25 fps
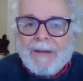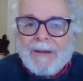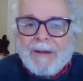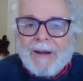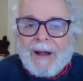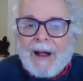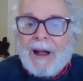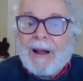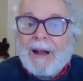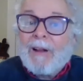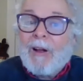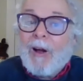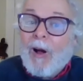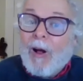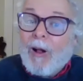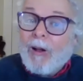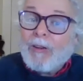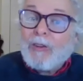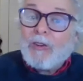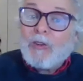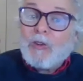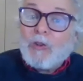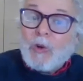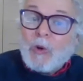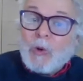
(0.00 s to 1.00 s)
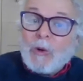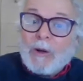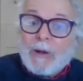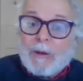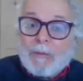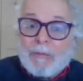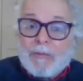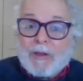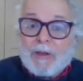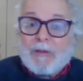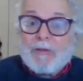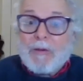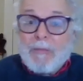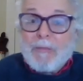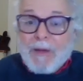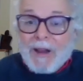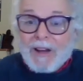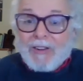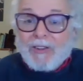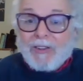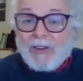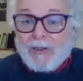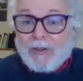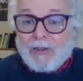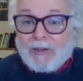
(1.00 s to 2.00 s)
I called Tulip, the
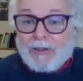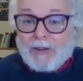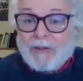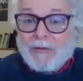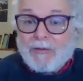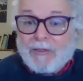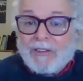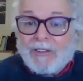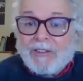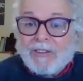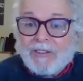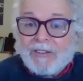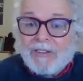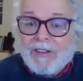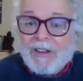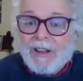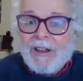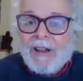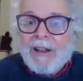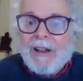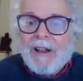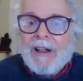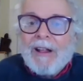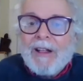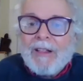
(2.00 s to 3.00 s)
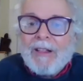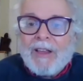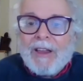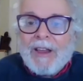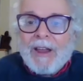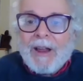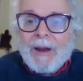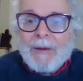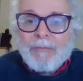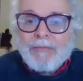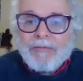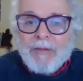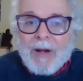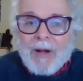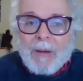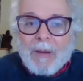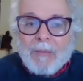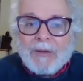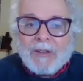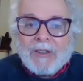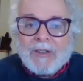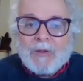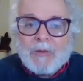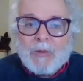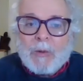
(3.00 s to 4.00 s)
cremation service. They had
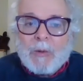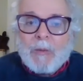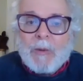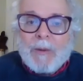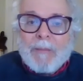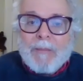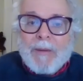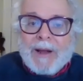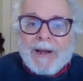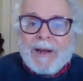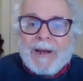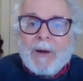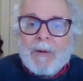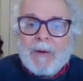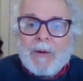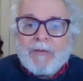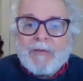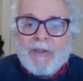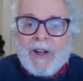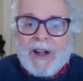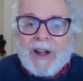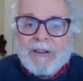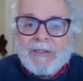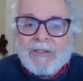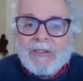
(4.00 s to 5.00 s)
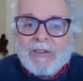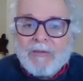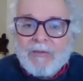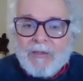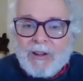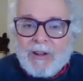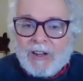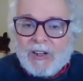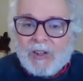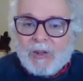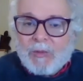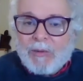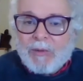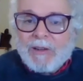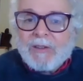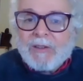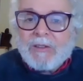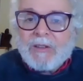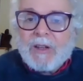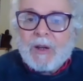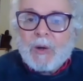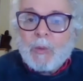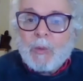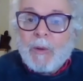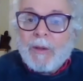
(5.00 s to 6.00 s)
promised when we made our advance arrangements
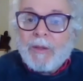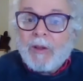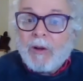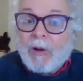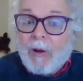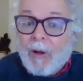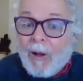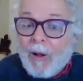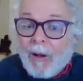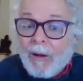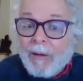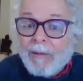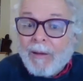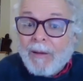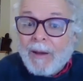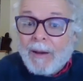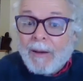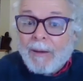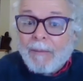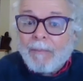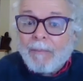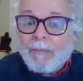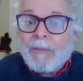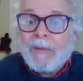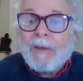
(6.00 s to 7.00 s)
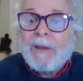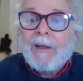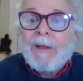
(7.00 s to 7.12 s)
that when the call came,